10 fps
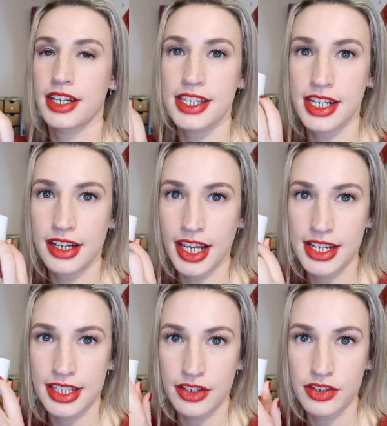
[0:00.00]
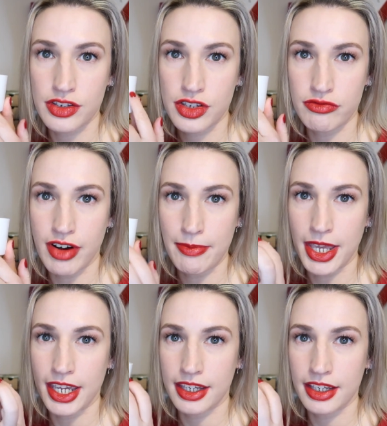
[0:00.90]
and it's in a nice little
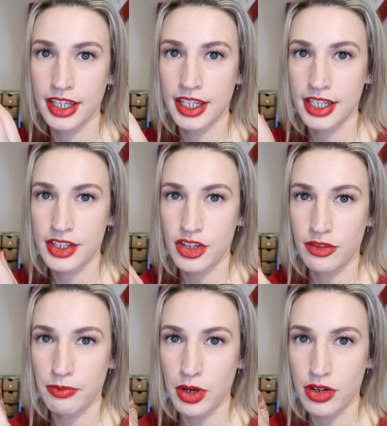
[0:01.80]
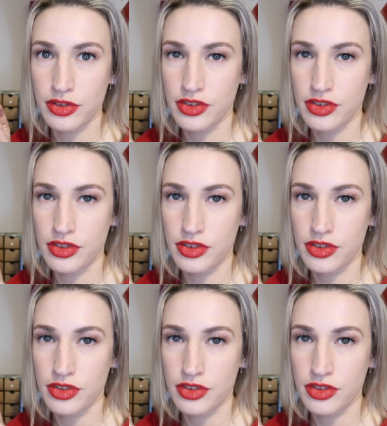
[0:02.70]
ceramic sort of pot.